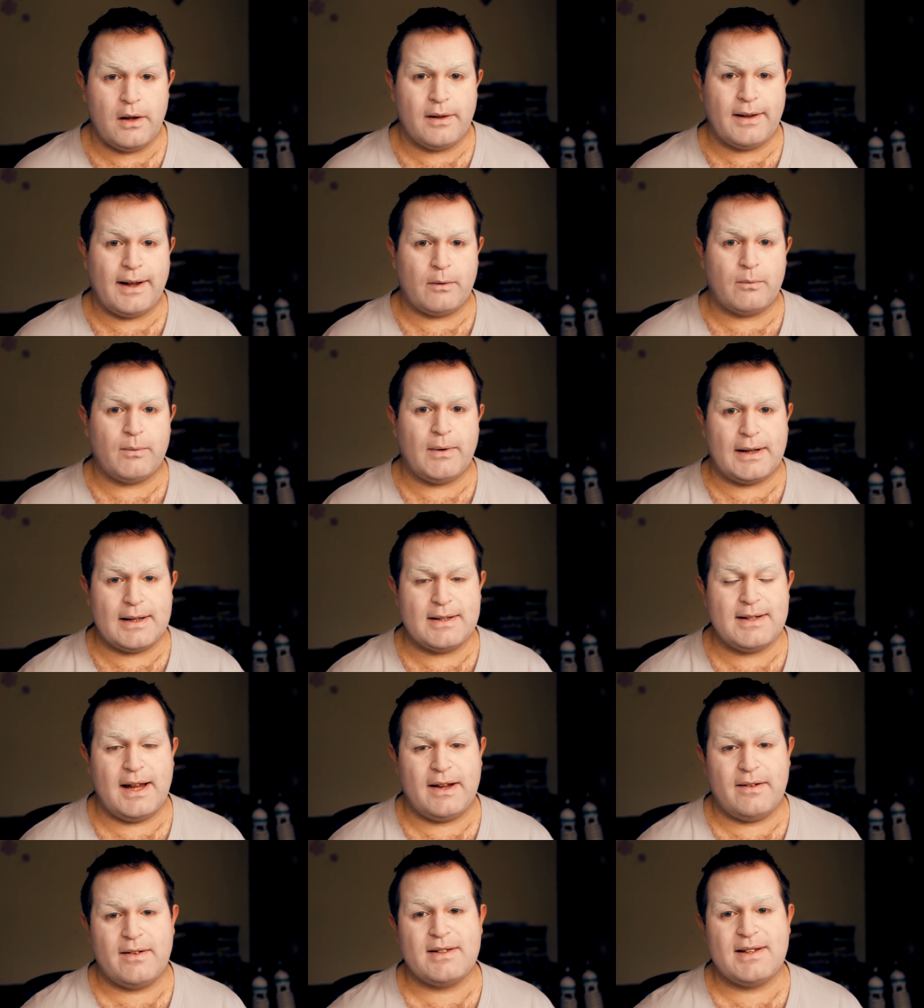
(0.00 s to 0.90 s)
like really
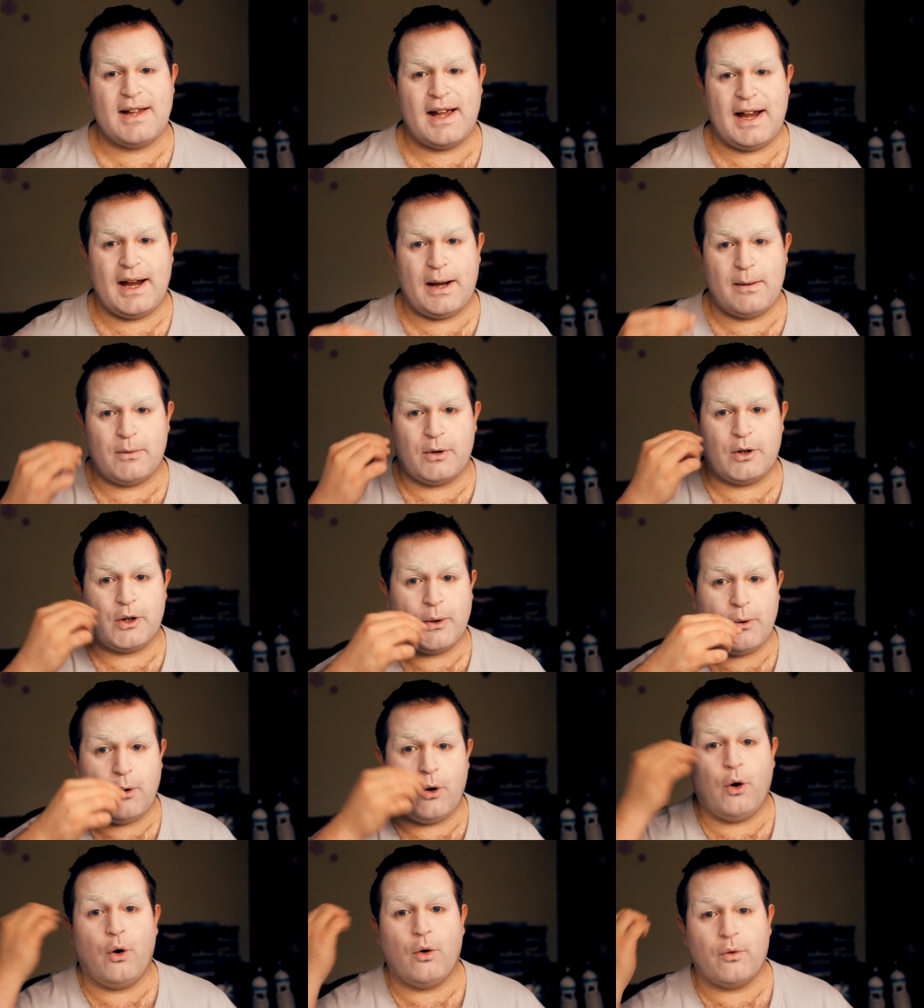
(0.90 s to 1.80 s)
take the time,
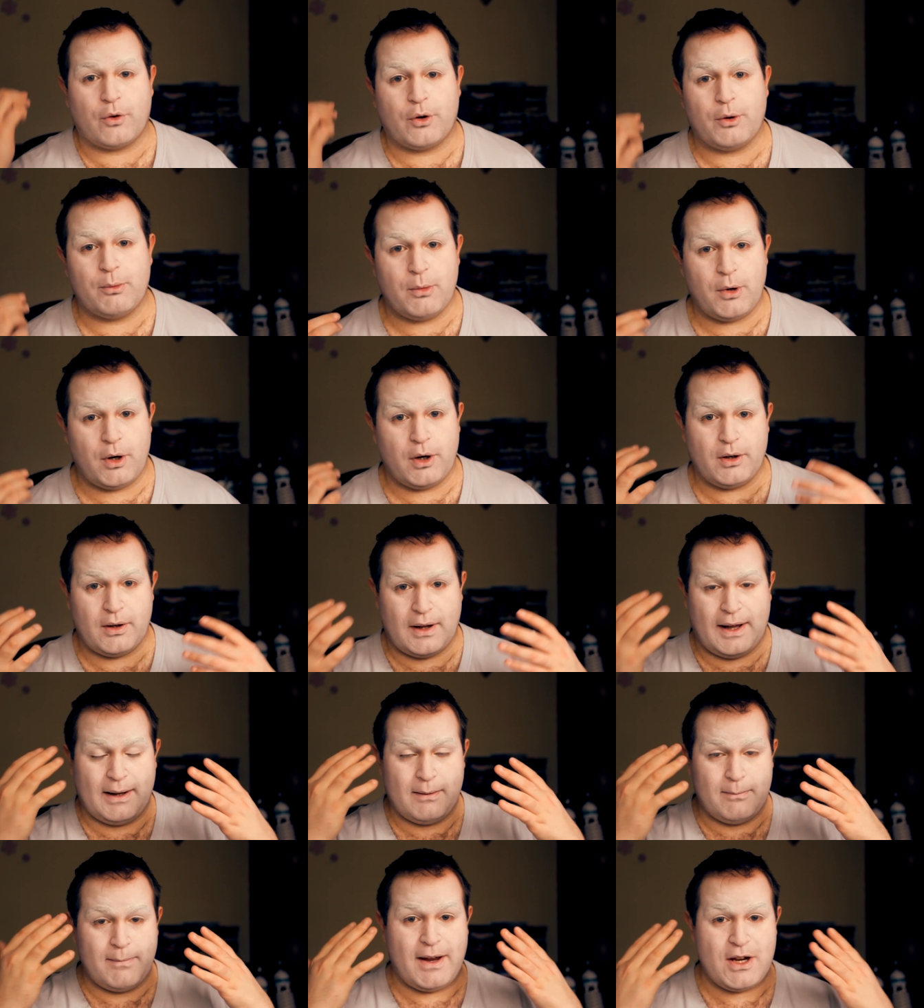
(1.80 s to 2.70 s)
go over them and
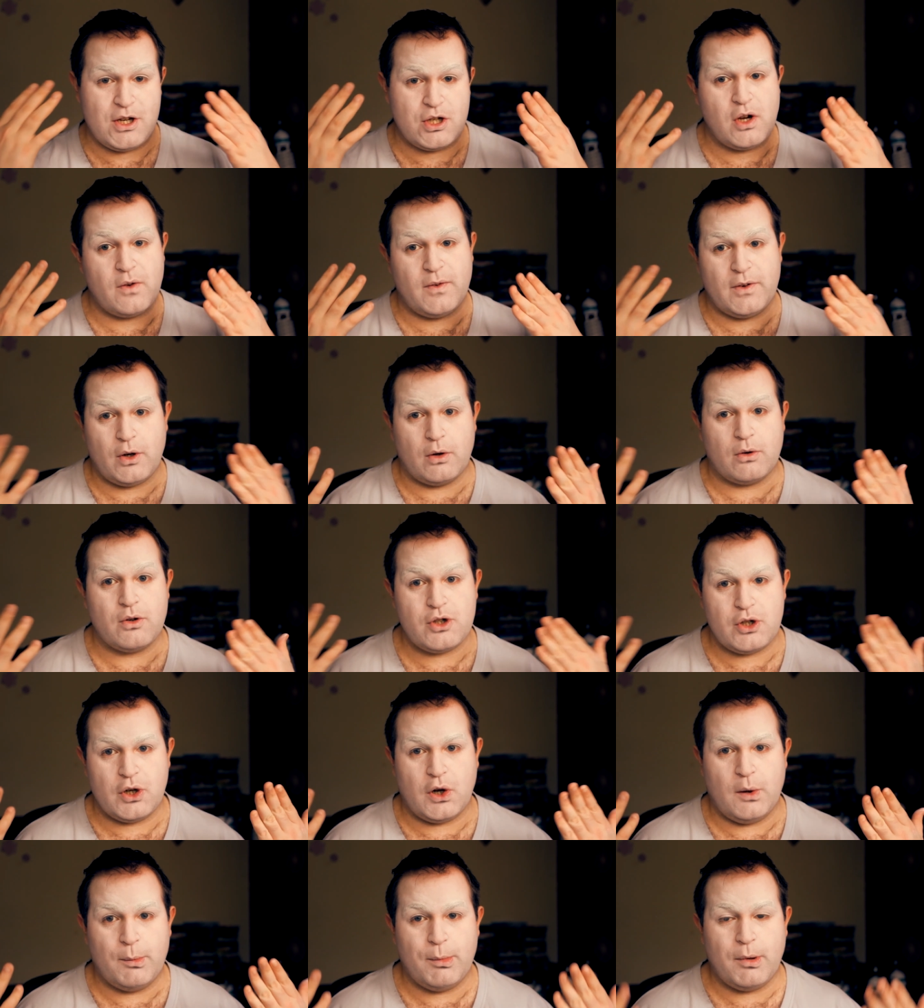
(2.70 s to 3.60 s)
like make sure they don't
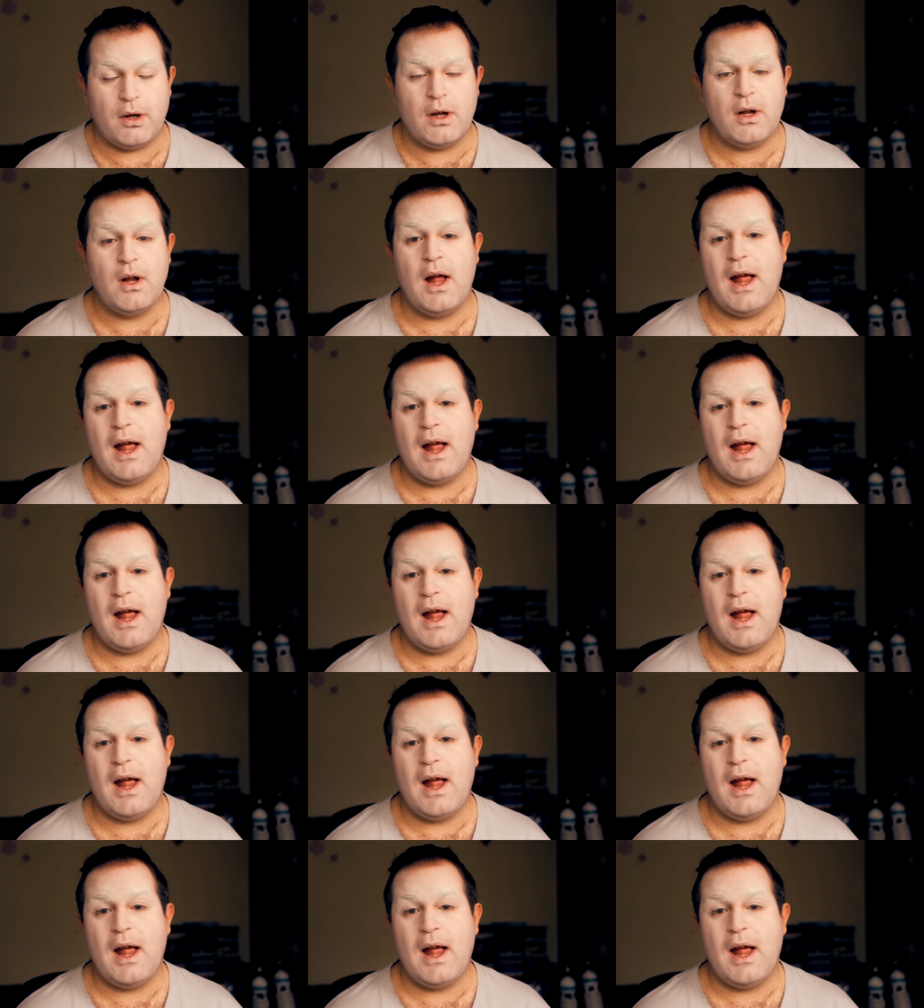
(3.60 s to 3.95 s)
show, but